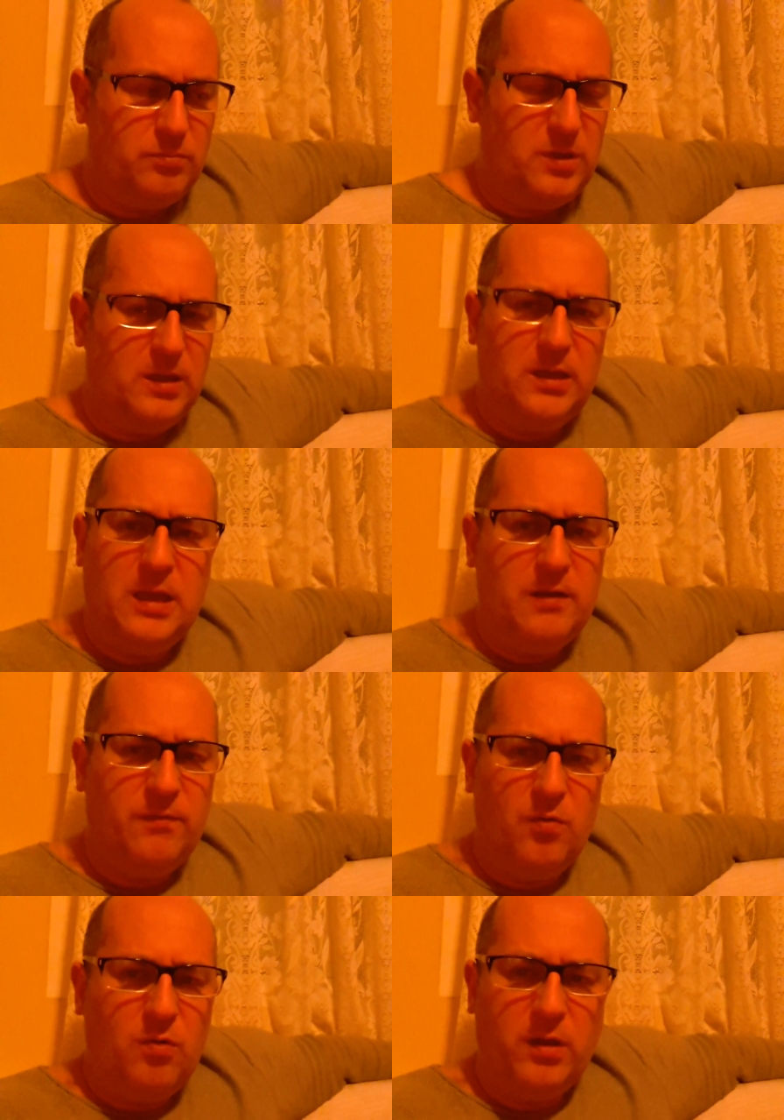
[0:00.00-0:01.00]
Did it need
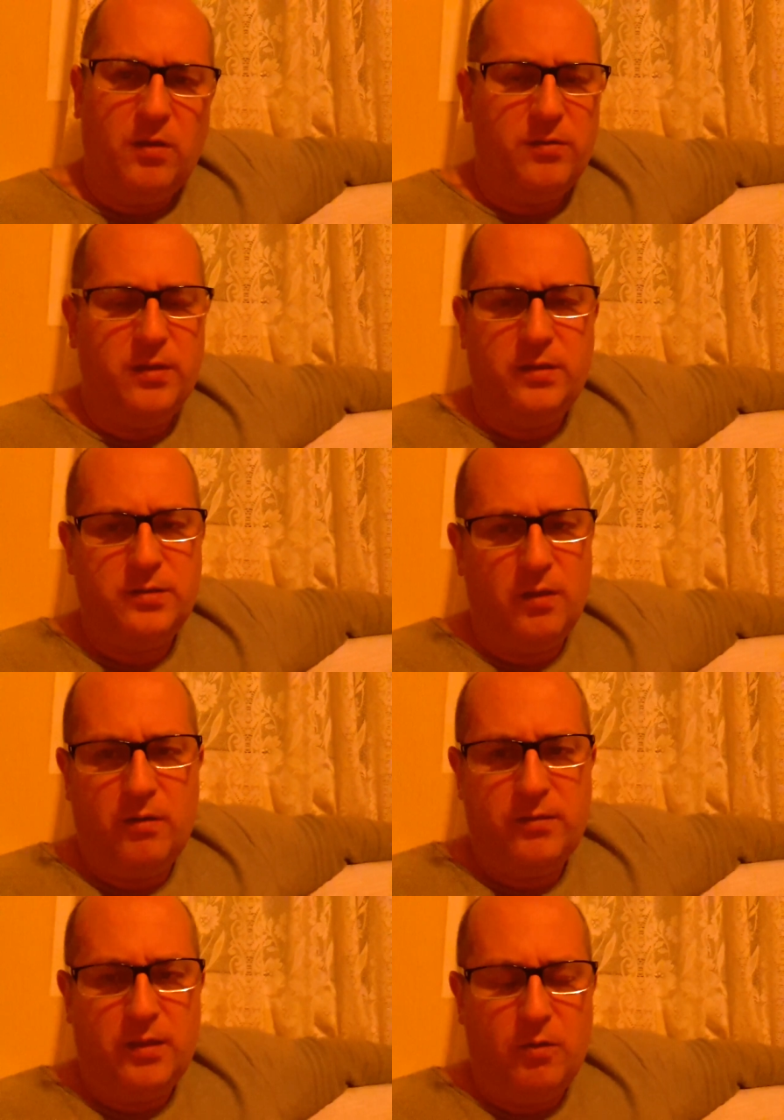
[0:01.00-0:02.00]
four? I don't think so.
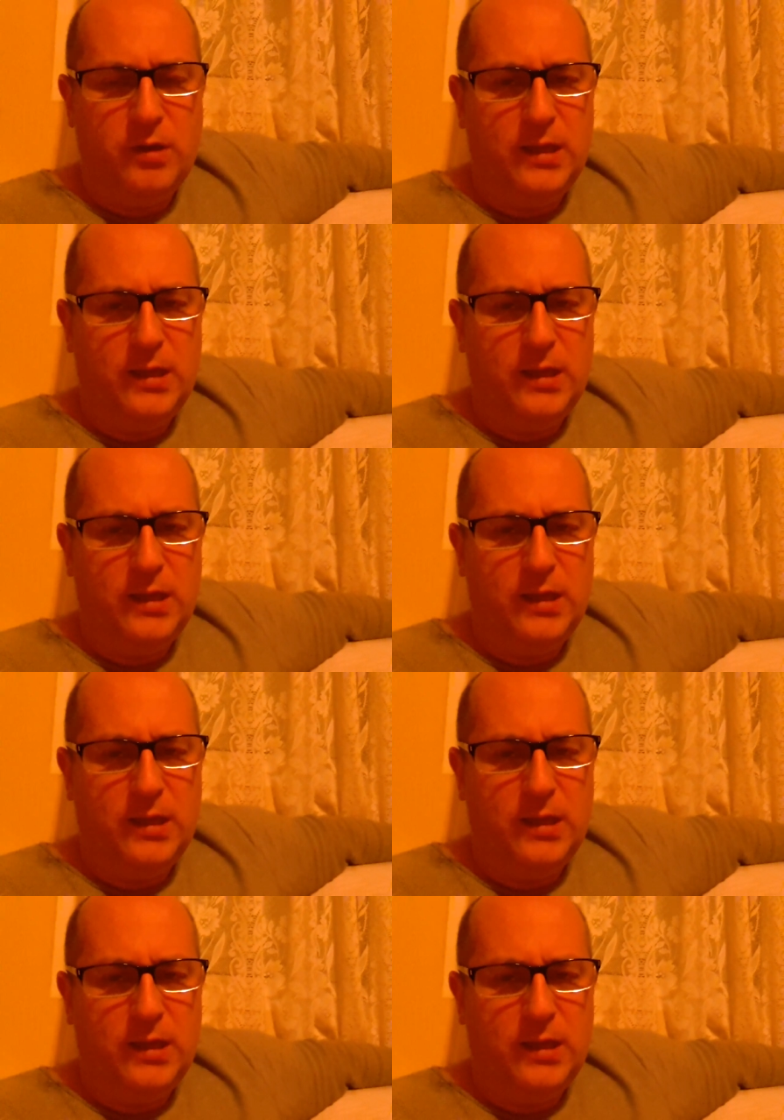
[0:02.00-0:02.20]
I think I